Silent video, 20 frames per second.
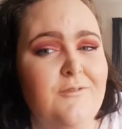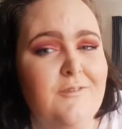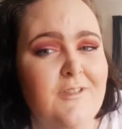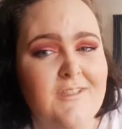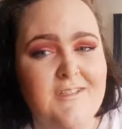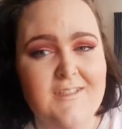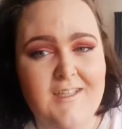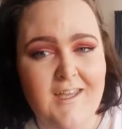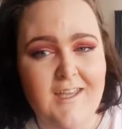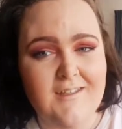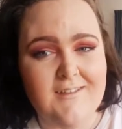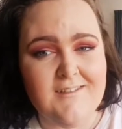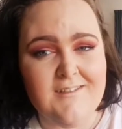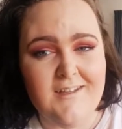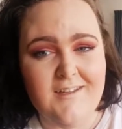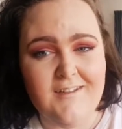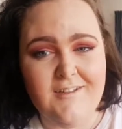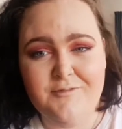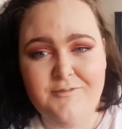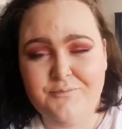It's
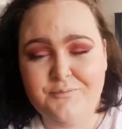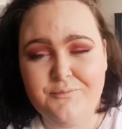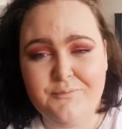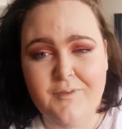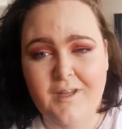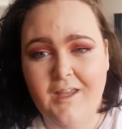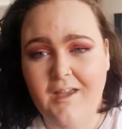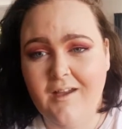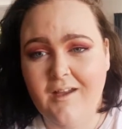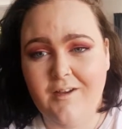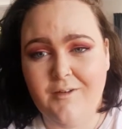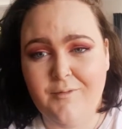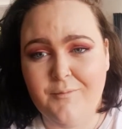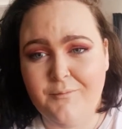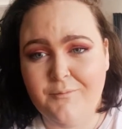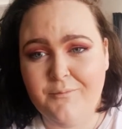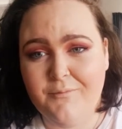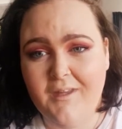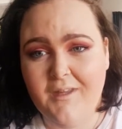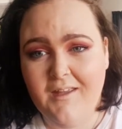Cancer.
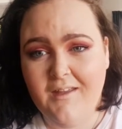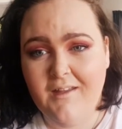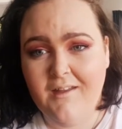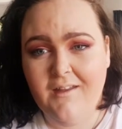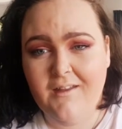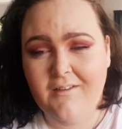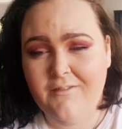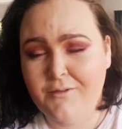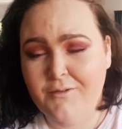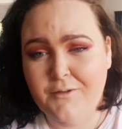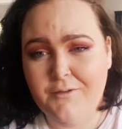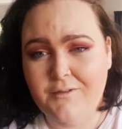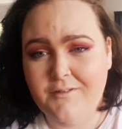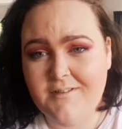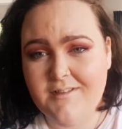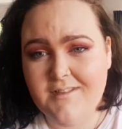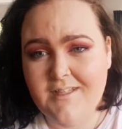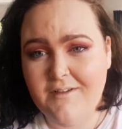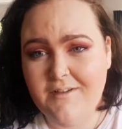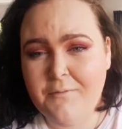Of course,
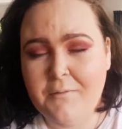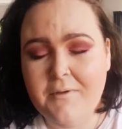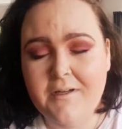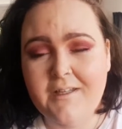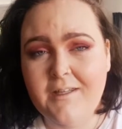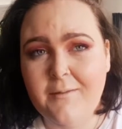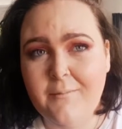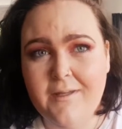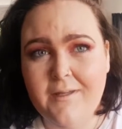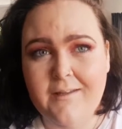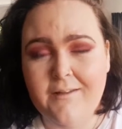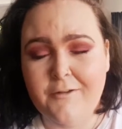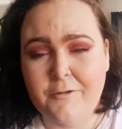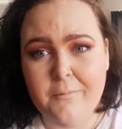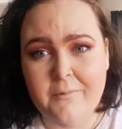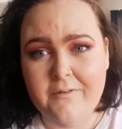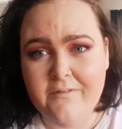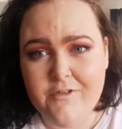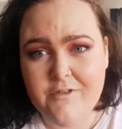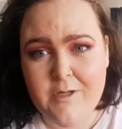everyone can be a little bit
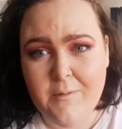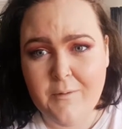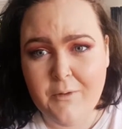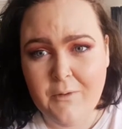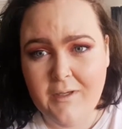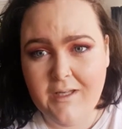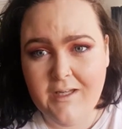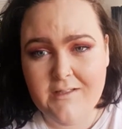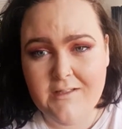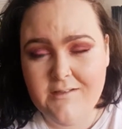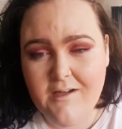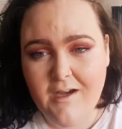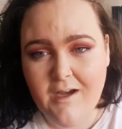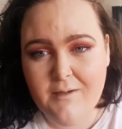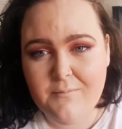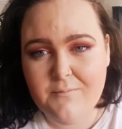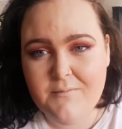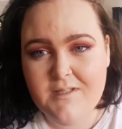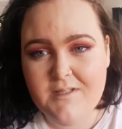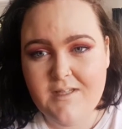of a drama queen at
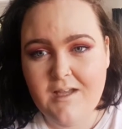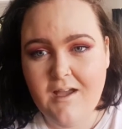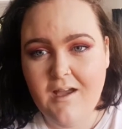times.